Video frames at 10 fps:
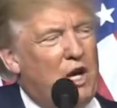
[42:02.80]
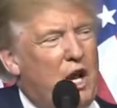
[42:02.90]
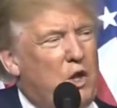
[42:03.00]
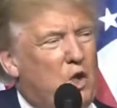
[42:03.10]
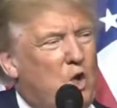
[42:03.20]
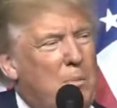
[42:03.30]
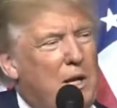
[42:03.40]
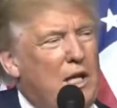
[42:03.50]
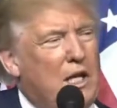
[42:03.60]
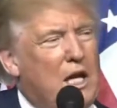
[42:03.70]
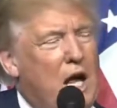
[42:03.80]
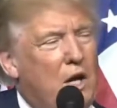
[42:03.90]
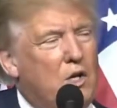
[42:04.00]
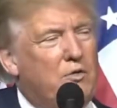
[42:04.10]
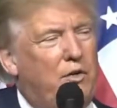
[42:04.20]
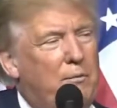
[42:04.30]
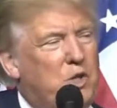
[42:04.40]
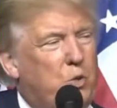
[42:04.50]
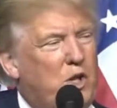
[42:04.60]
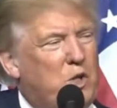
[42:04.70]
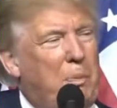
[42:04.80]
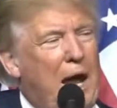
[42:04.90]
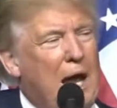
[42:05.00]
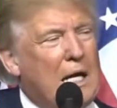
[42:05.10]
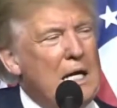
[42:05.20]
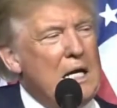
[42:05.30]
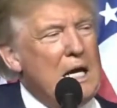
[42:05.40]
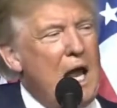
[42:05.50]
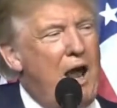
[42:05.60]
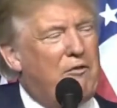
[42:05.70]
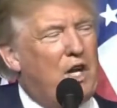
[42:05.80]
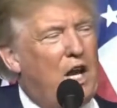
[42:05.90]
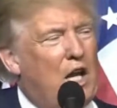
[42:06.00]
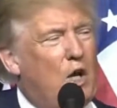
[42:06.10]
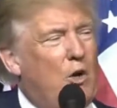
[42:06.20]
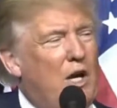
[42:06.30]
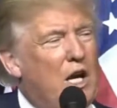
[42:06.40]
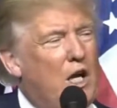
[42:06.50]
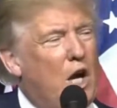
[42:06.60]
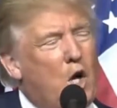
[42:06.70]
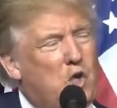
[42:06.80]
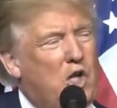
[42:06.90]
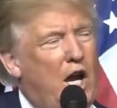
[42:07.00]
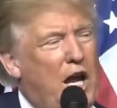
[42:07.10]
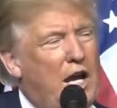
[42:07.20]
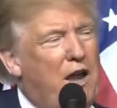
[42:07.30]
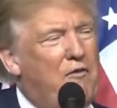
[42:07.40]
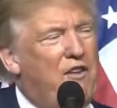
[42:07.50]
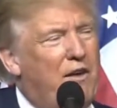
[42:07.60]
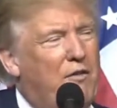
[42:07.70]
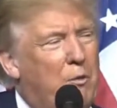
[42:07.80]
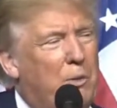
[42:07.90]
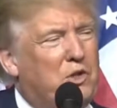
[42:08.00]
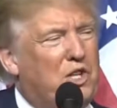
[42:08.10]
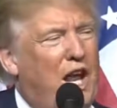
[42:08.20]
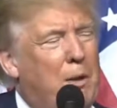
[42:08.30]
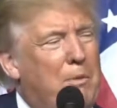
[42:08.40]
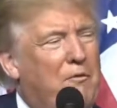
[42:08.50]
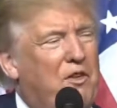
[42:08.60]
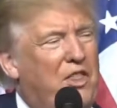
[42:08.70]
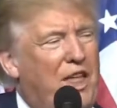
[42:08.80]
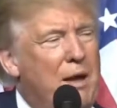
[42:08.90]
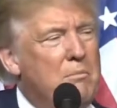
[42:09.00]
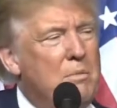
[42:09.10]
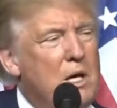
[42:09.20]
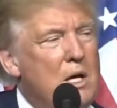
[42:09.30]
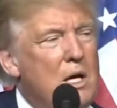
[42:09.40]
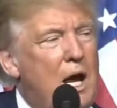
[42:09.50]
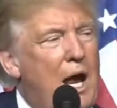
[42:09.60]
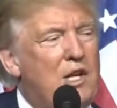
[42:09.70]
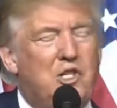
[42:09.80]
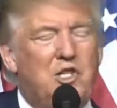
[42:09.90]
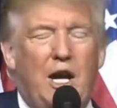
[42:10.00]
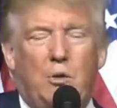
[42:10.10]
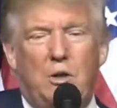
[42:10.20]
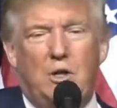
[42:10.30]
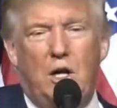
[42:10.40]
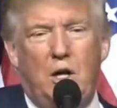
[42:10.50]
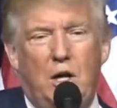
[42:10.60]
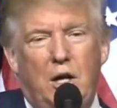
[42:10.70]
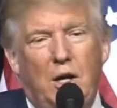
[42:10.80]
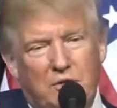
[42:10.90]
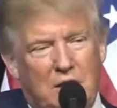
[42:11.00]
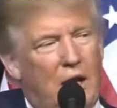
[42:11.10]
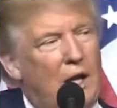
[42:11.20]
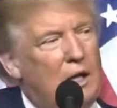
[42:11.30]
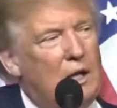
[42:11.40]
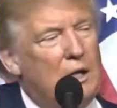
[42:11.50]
another $2 million from a Swiss bank after Hillary negotiated a favorable settlement for them as Secretary of State.